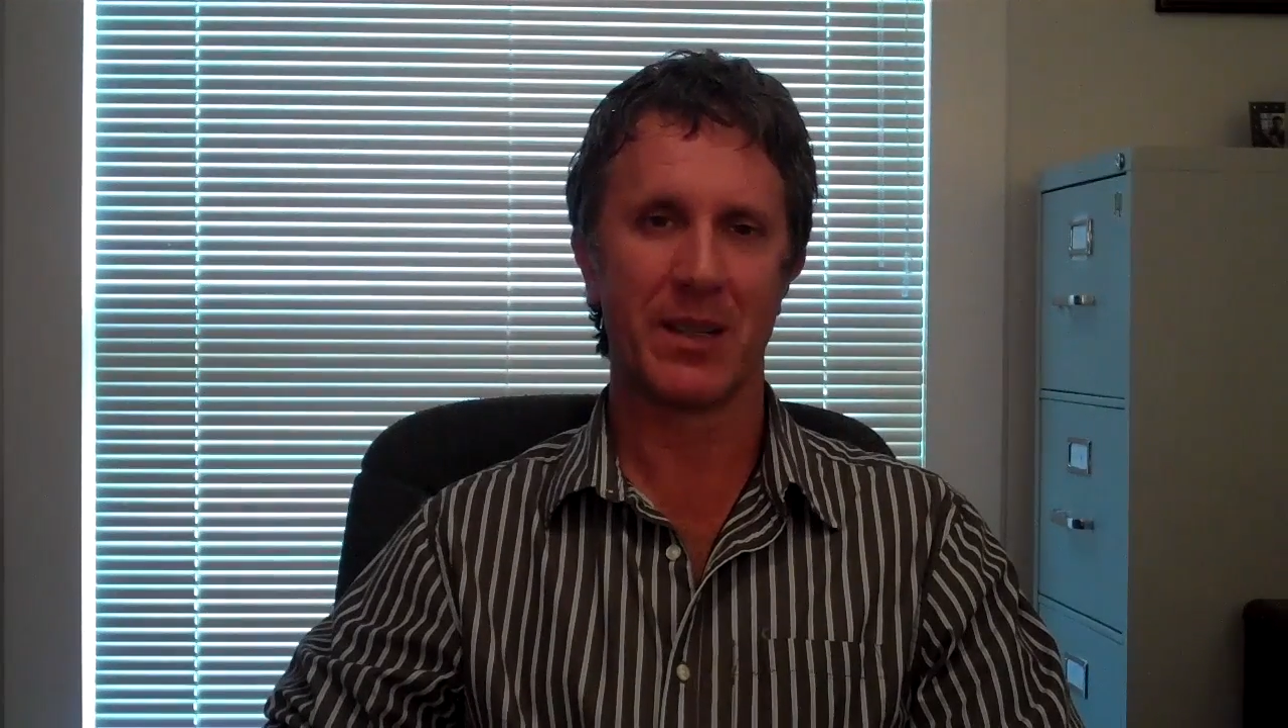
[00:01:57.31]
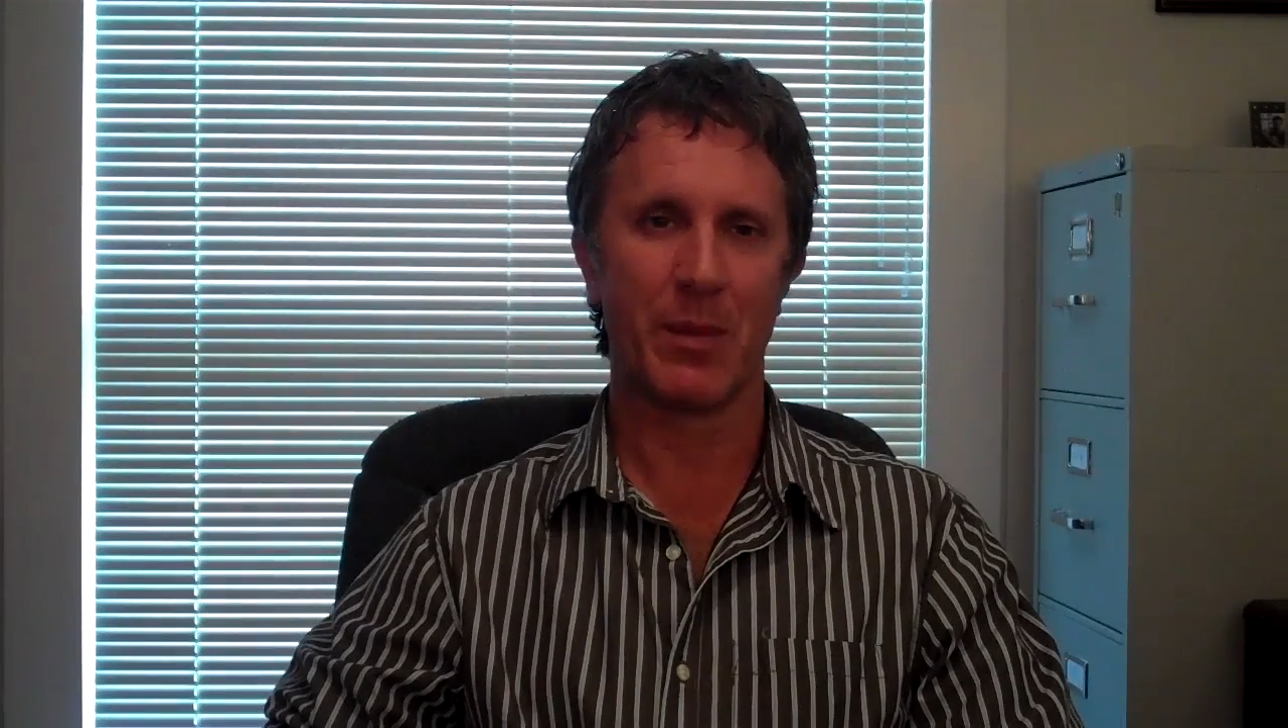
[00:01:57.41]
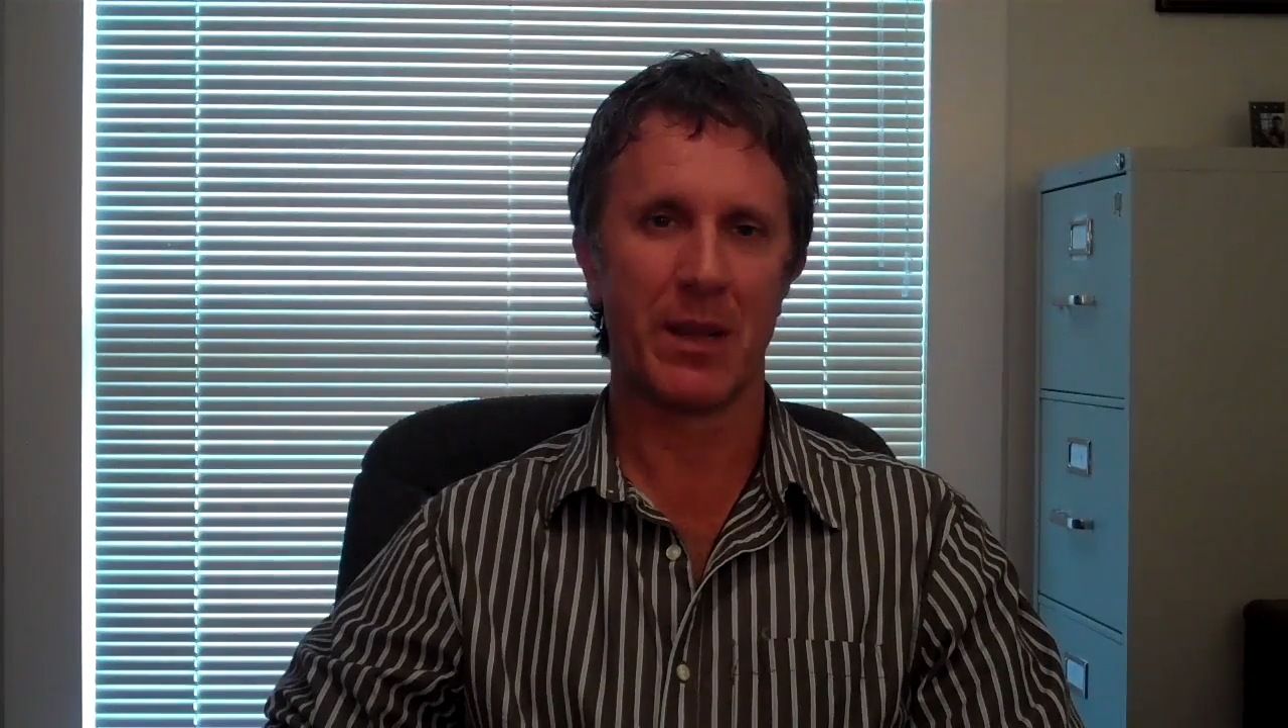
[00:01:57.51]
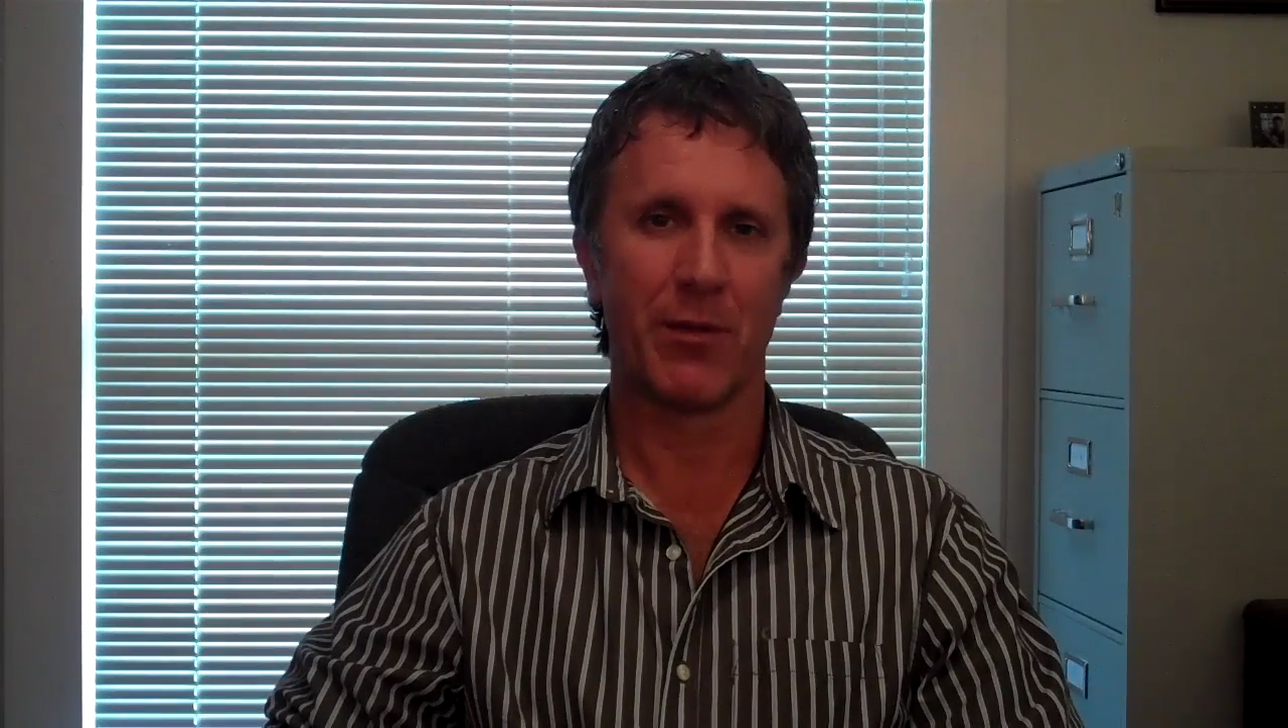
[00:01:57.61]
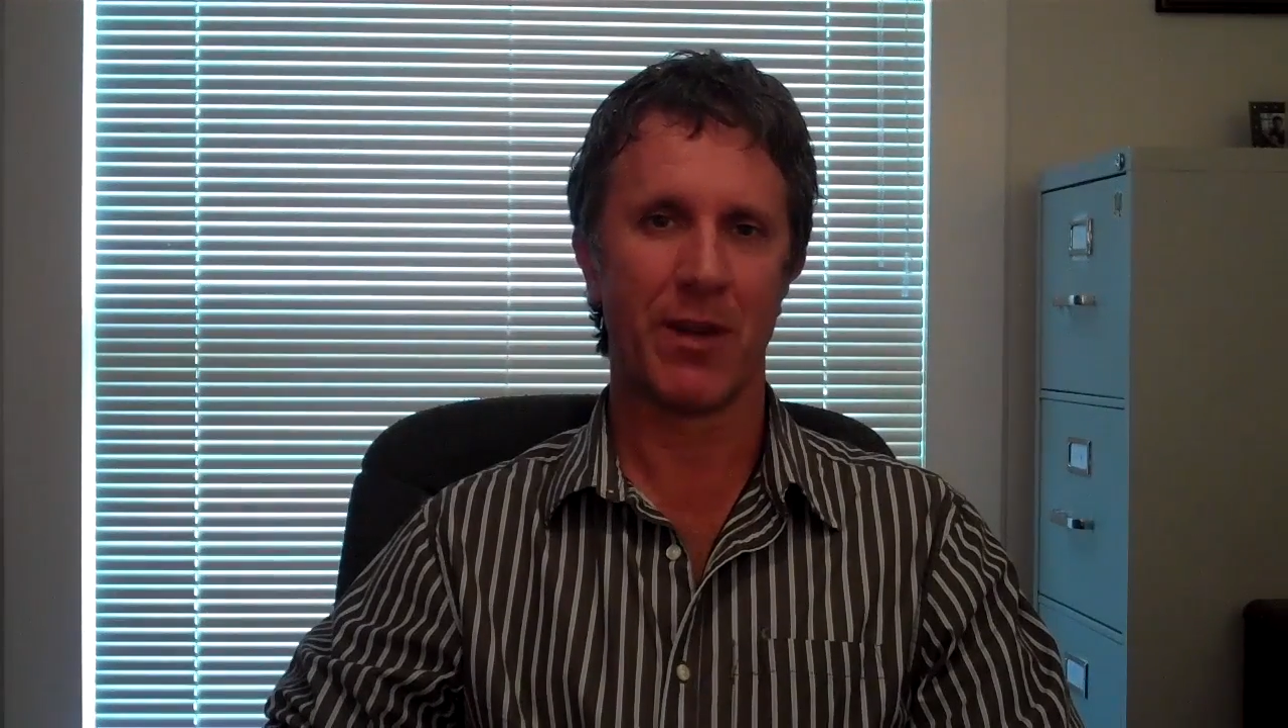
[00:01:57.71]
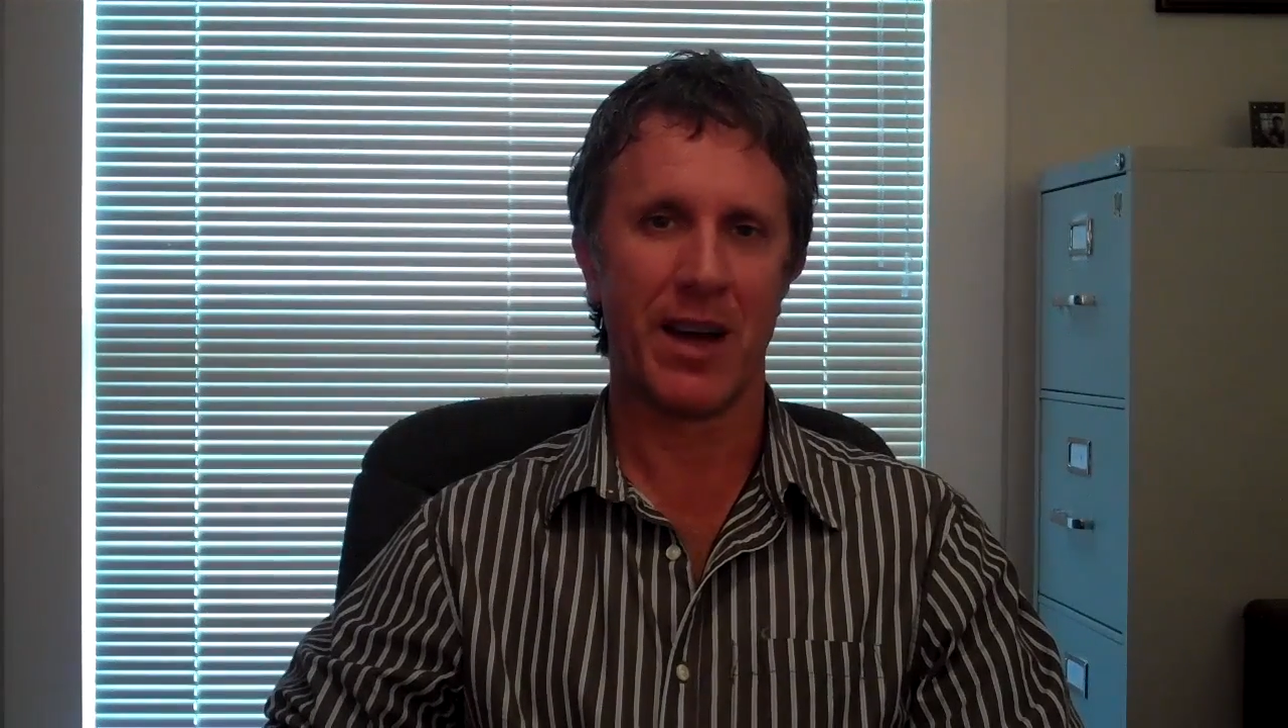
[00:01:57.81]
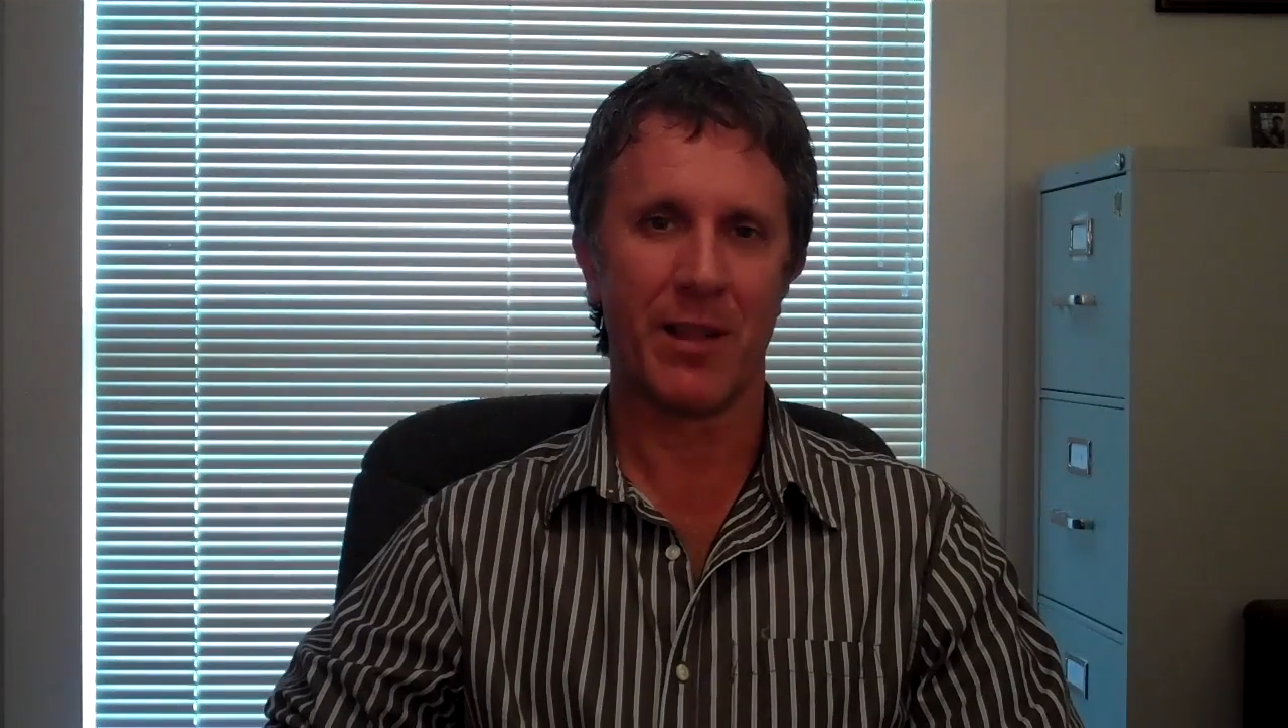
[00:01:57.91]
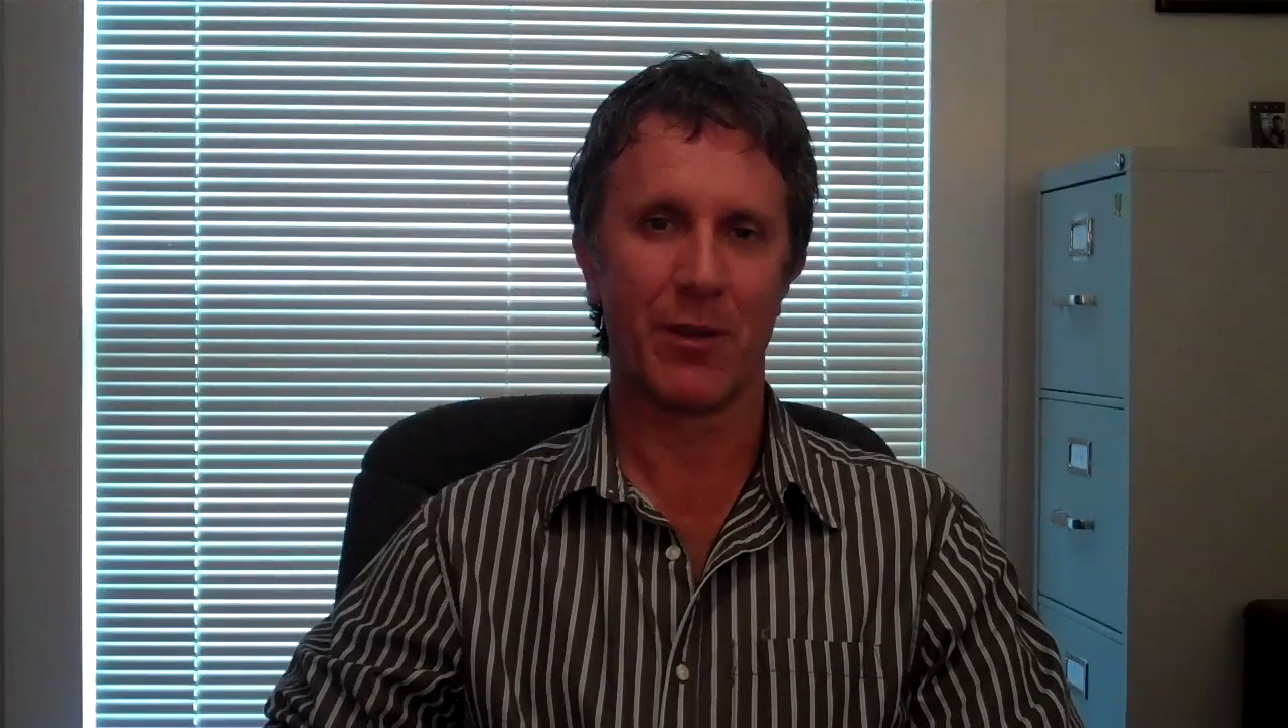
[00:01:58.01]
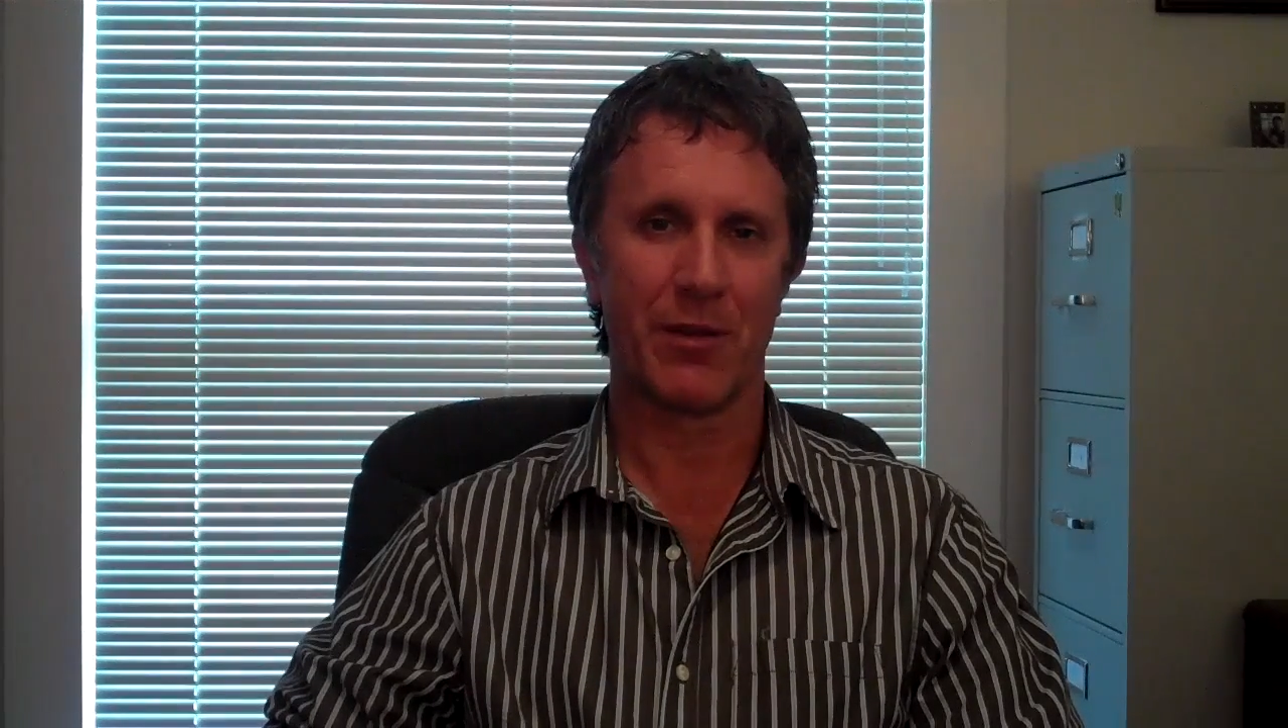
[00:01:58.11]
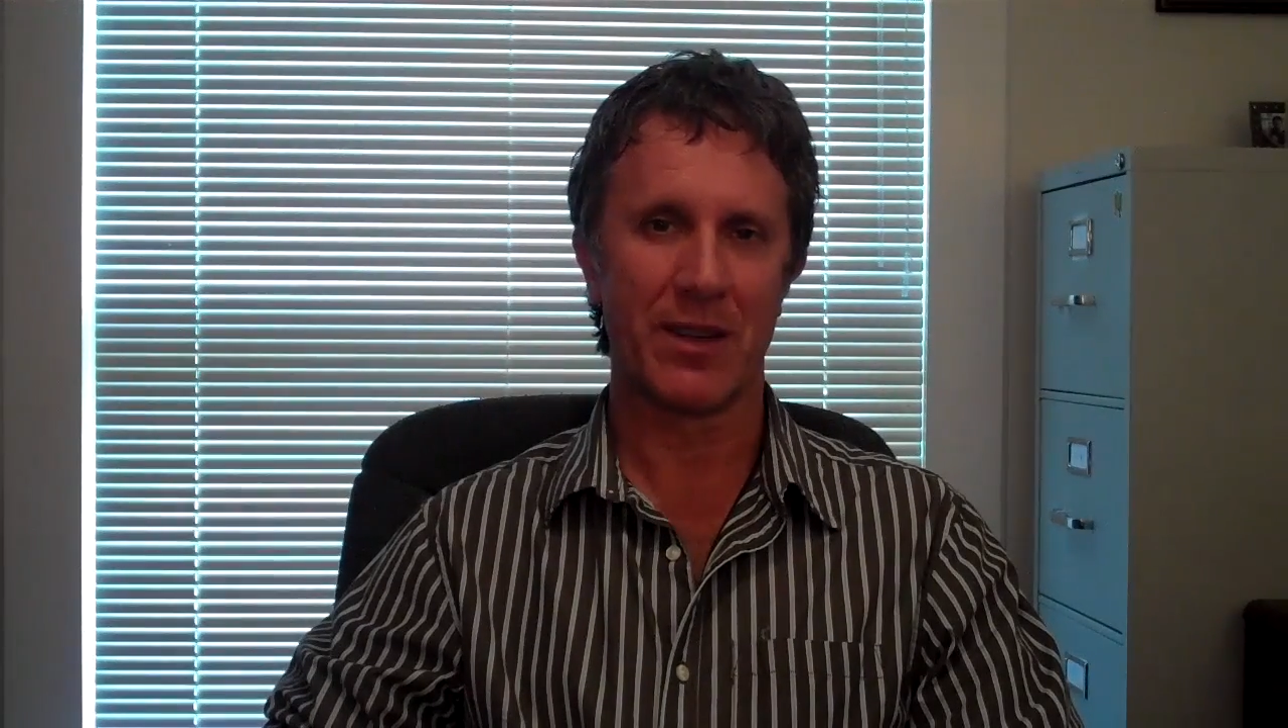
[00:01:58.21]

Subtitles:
to be the father